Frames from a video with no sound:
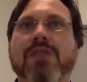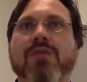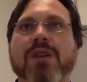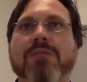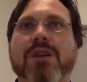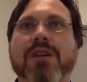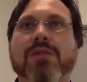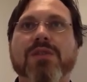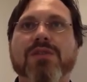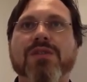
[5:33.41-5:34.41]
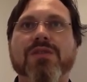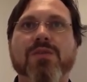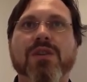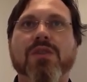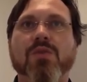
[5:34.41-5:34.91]
run by the return to
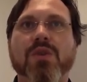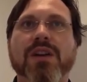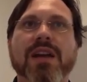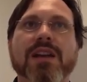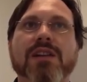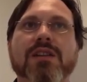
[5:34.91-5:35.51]
work coordinator,